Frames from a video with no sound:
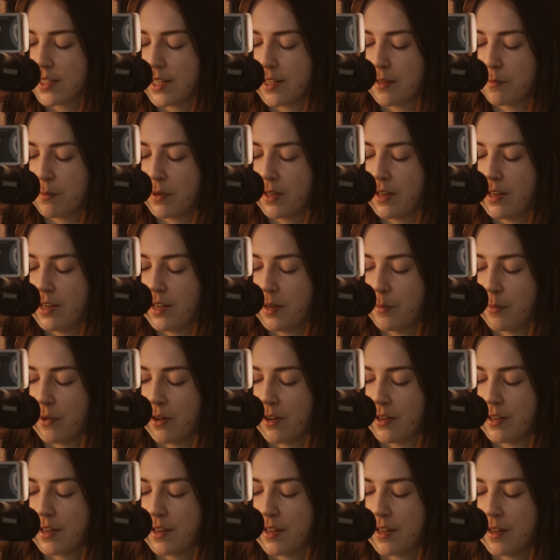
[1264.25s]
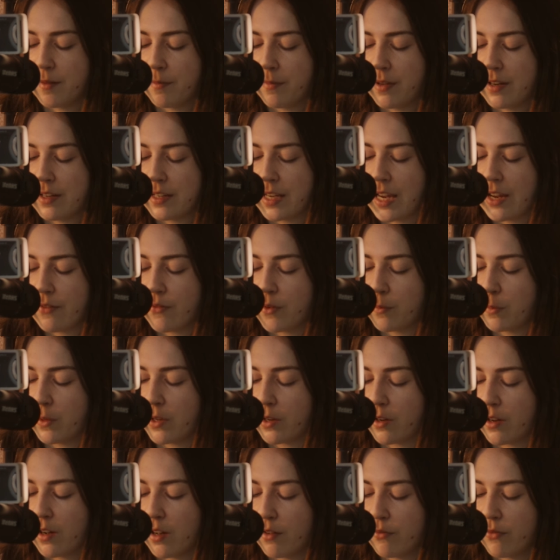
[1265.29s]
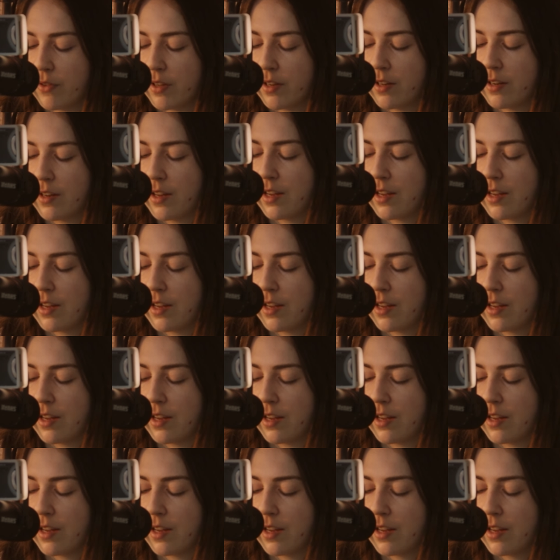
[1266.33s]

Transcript: had pity upon him and gave him the coffin,